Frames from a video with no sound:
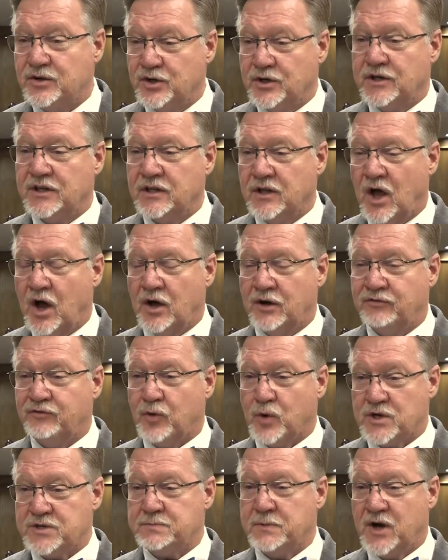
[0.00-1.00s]
good law
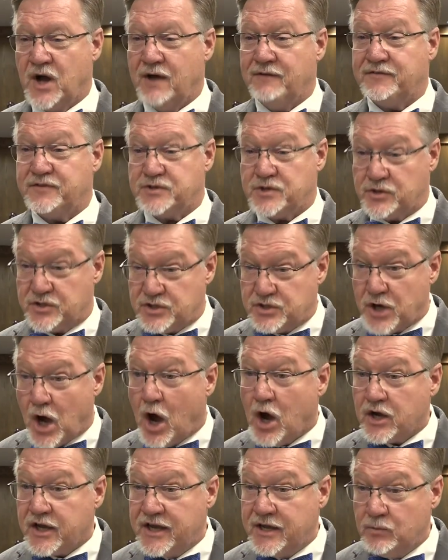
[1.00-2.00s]
enforcement officers
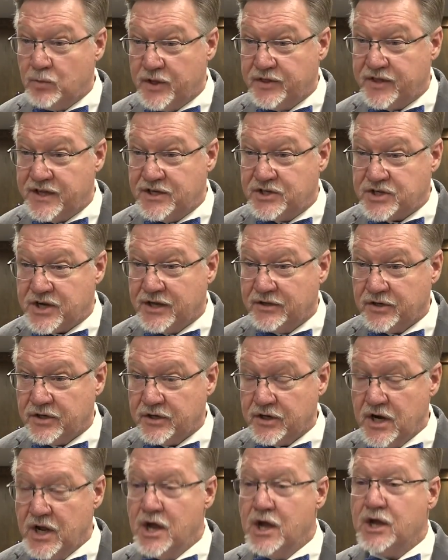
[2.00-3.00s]
talking with each other,
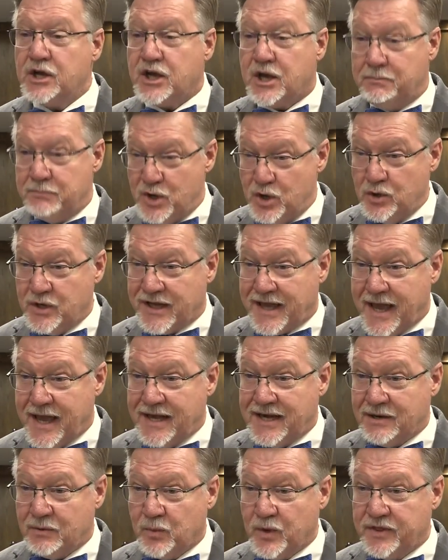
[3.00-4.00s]

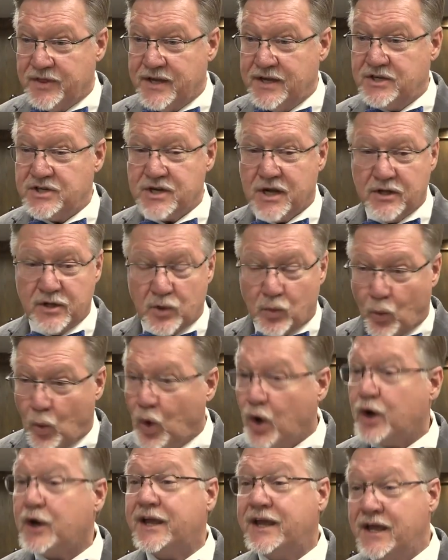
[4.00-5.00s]
communicating with each other,
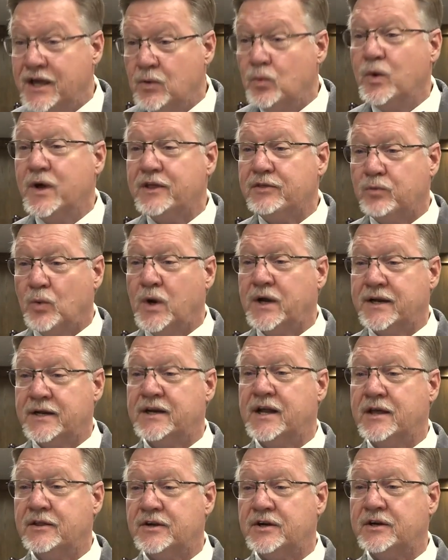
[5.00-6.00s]
working with one
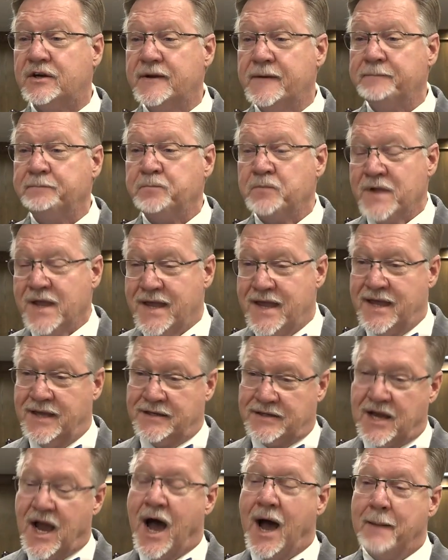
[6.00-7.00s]
another in
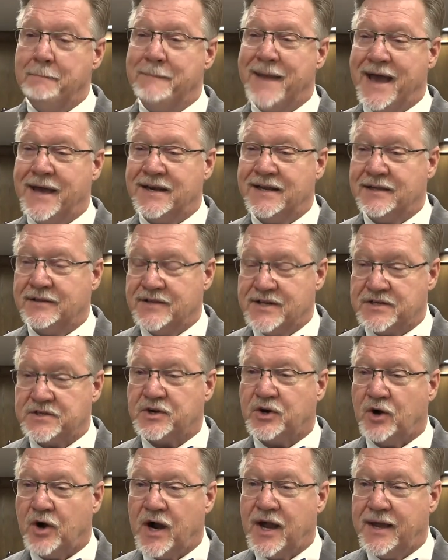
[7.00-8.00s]
combating this
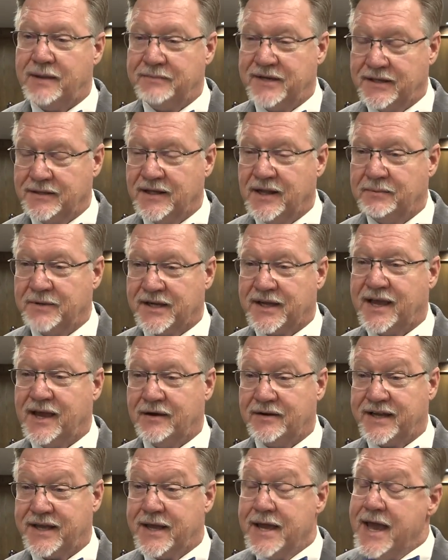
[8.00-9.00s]
crime in Lubbock
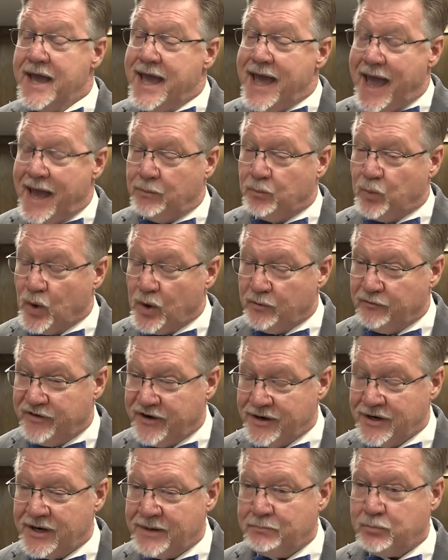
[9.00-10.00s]
County. And we're
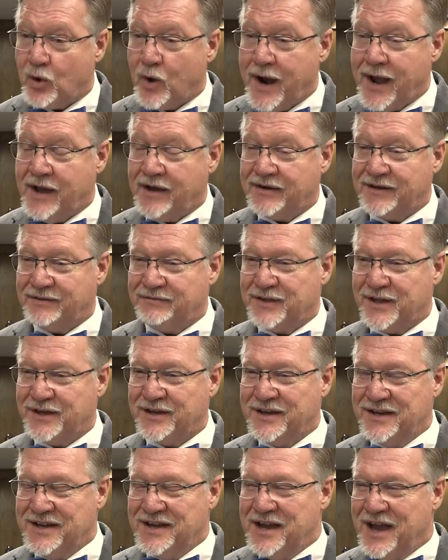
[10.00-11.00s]
very proud of the
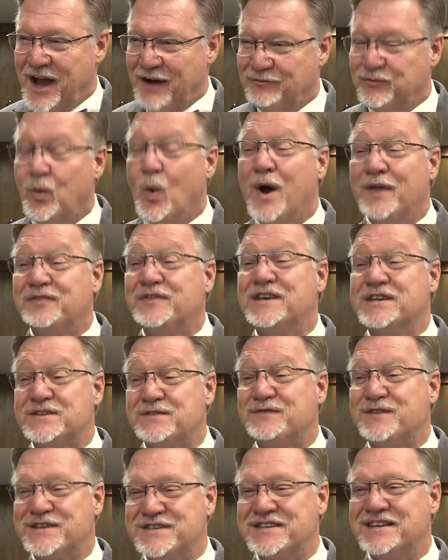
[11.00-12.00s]
of what this
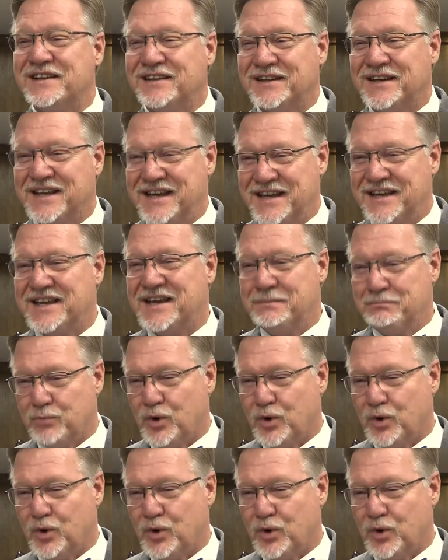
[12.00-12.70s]
facility can